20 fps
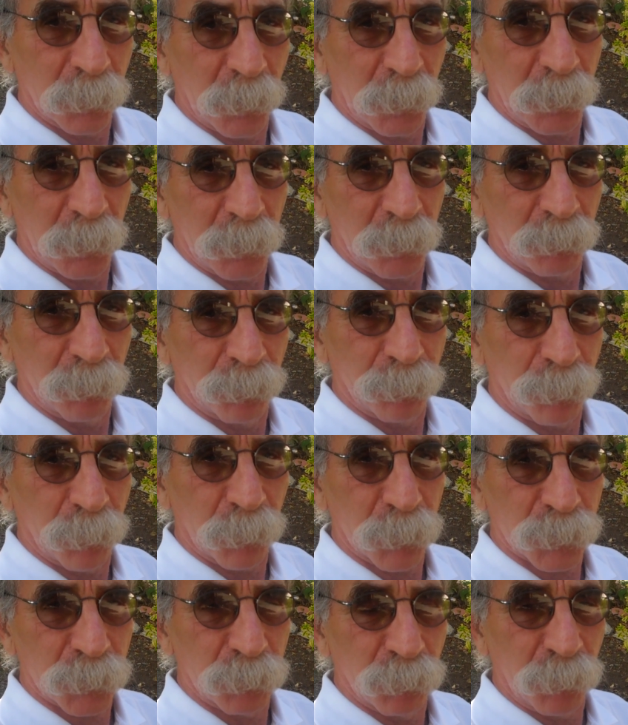the
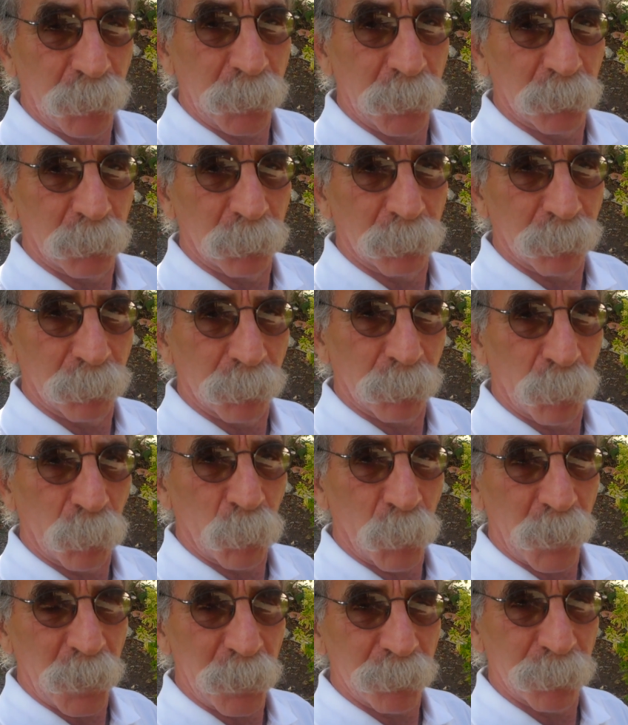first real
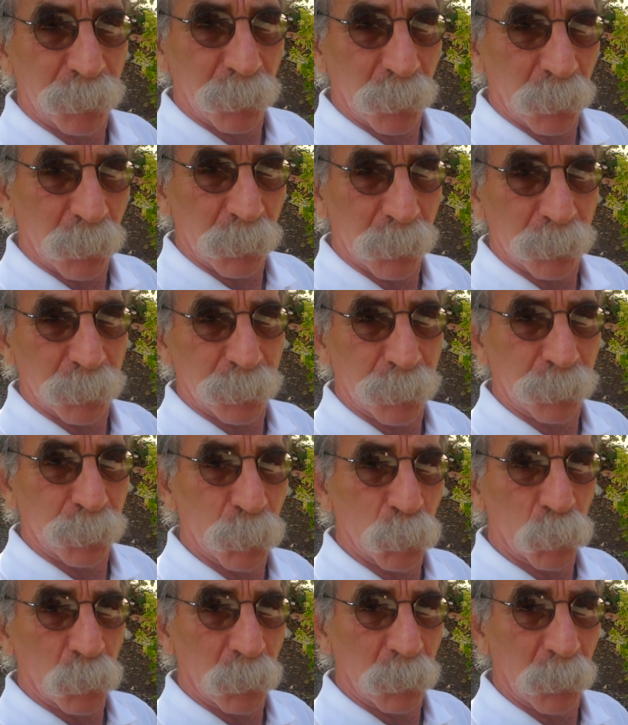wave of
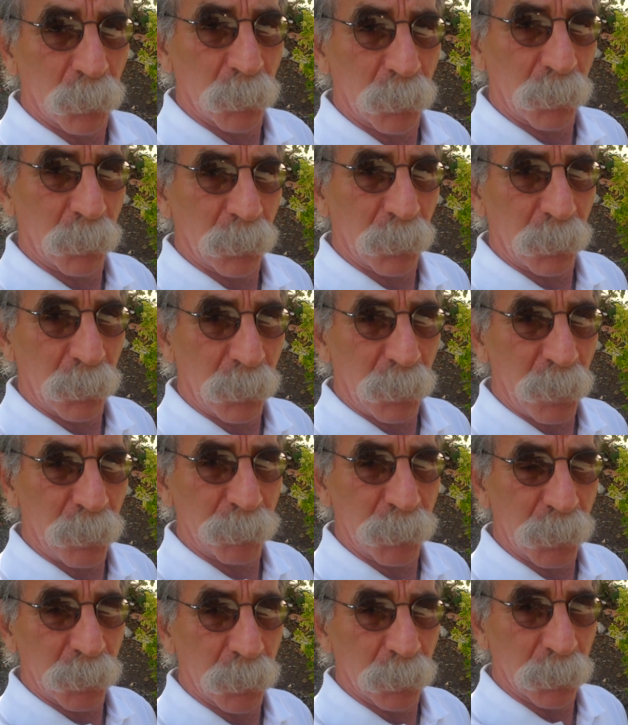more
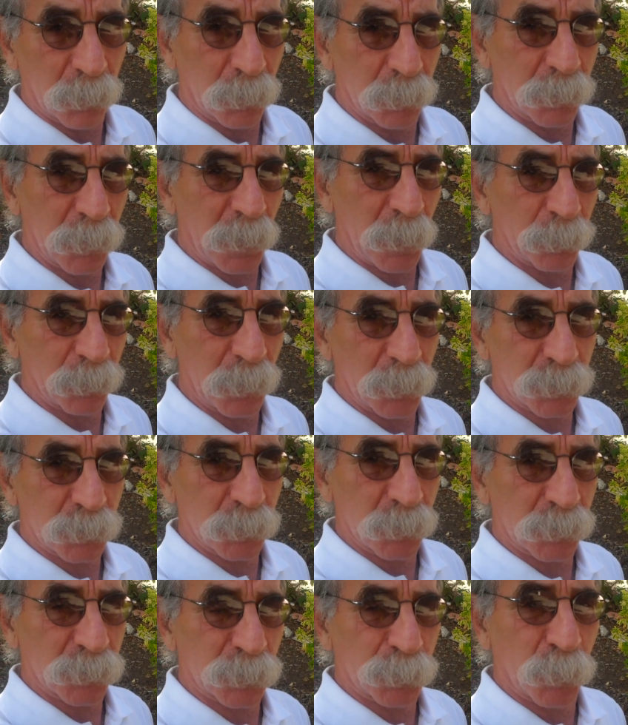heavy
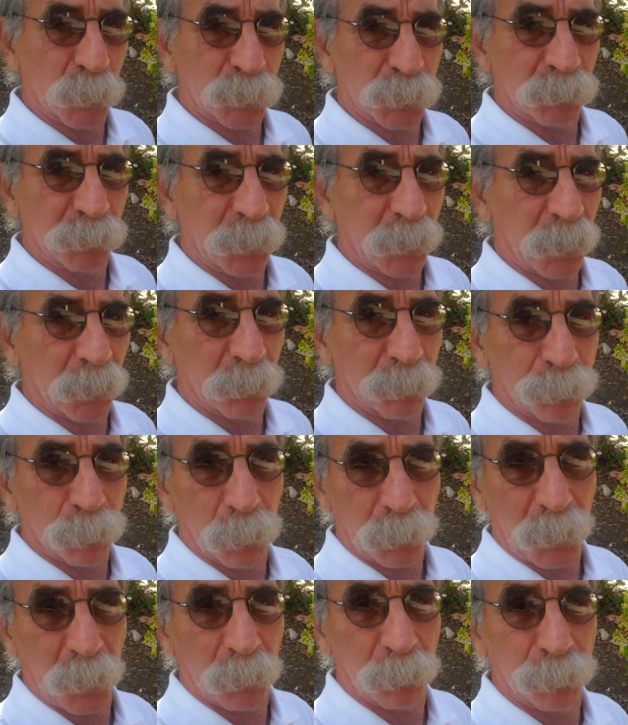contamination, it's supposed to reach
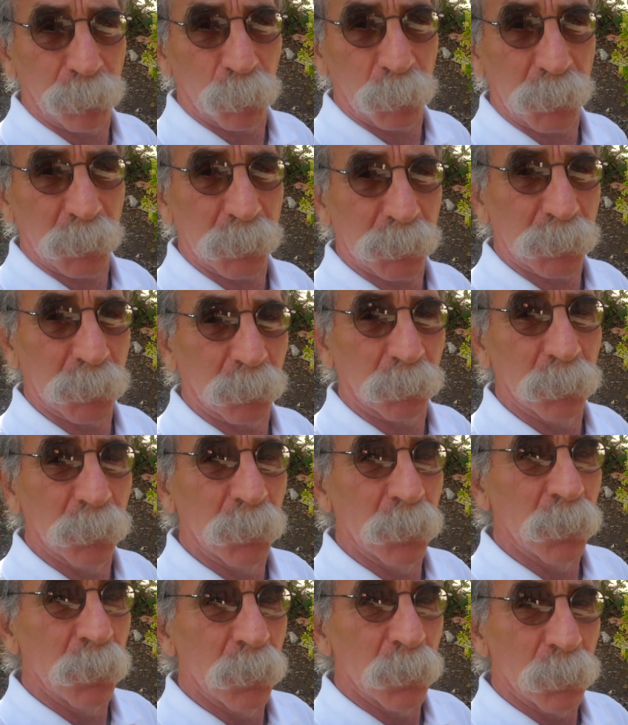California until
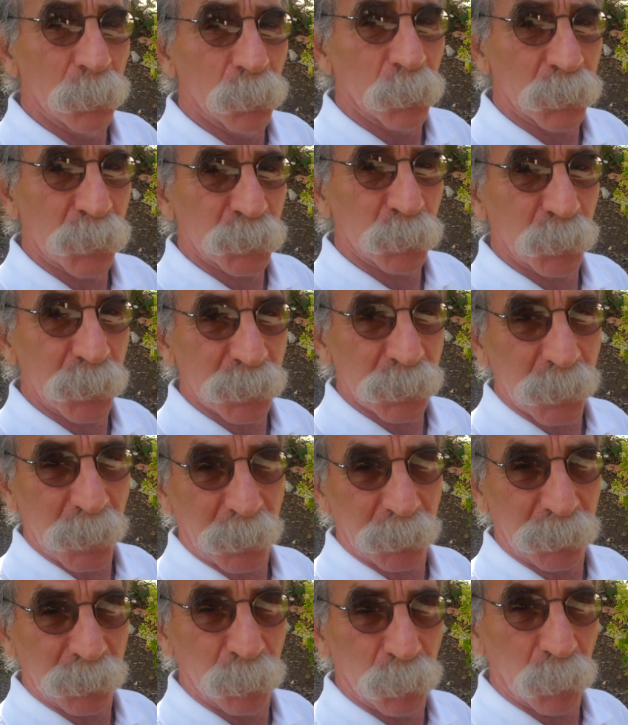March
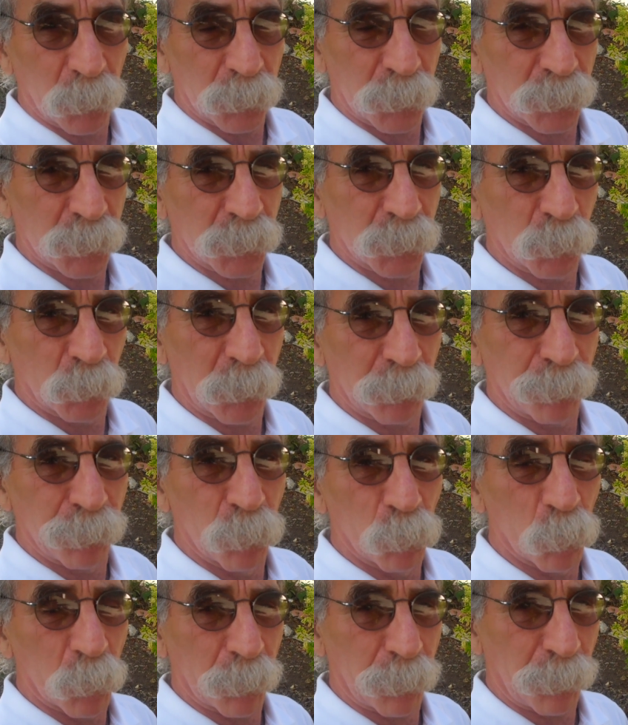22nd to March
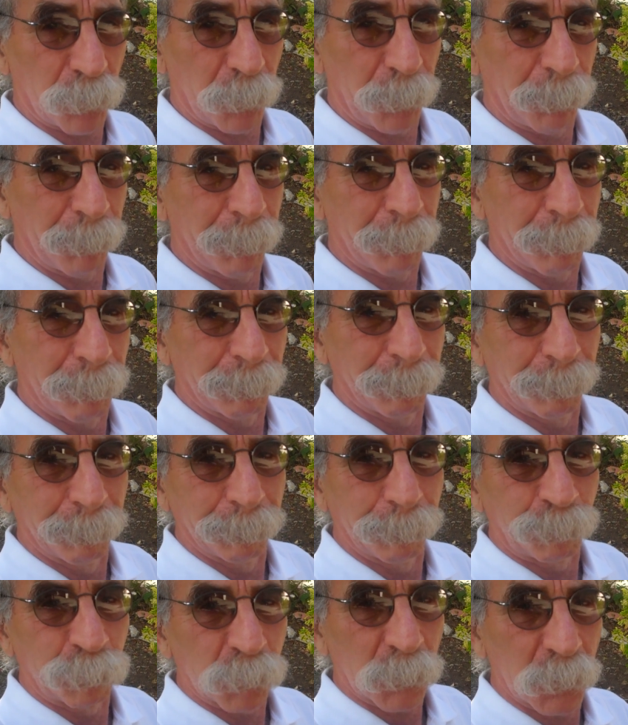24th.
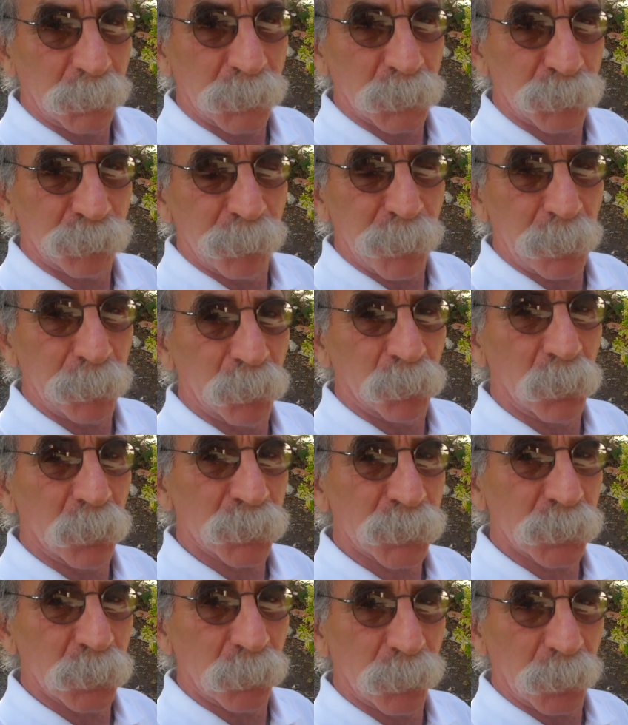Just remember
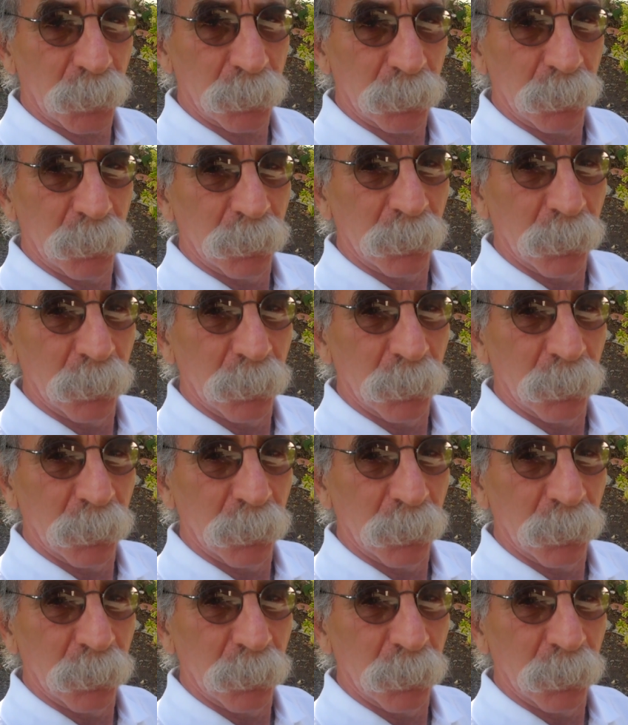also that